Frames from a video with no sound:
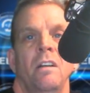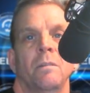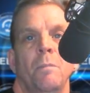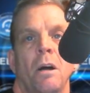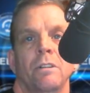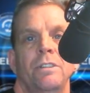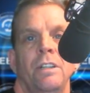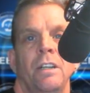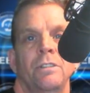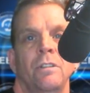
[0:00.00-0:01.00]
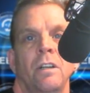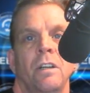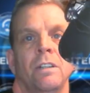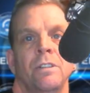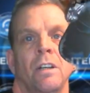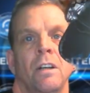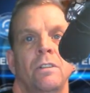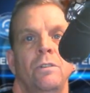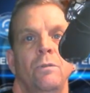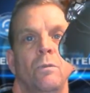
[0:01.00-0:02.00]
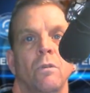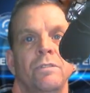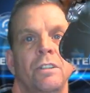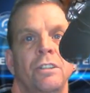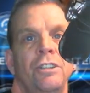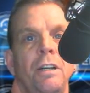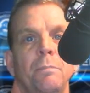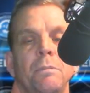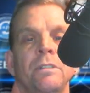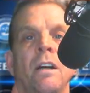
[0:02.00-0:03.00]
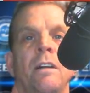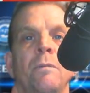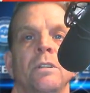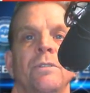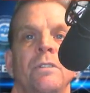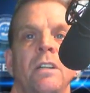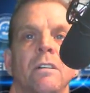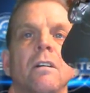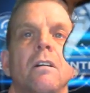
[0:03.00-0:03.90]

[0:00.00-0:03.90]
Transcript: Democracy is two wolves and a sheep deciding what's for dinner.